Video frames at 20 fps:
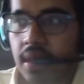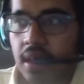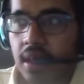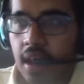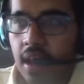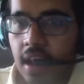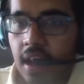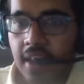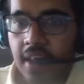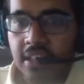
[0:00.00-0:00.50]

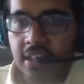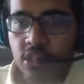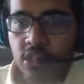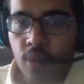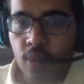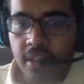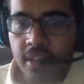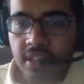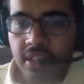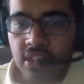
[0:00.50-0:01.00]
Uh, let's
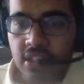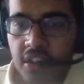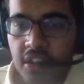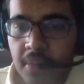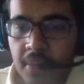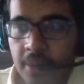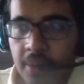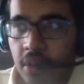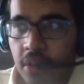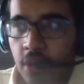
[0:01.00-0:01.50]
quickly talk
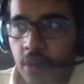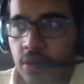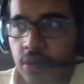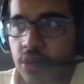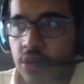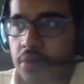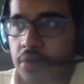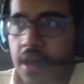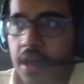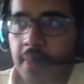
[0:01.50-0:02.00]
about the other
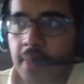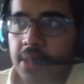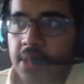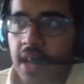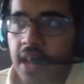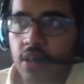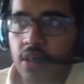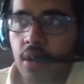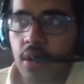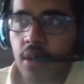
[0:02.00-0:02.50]
two games.
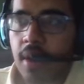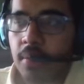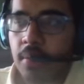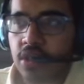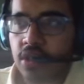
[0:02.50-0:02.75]
I don't have much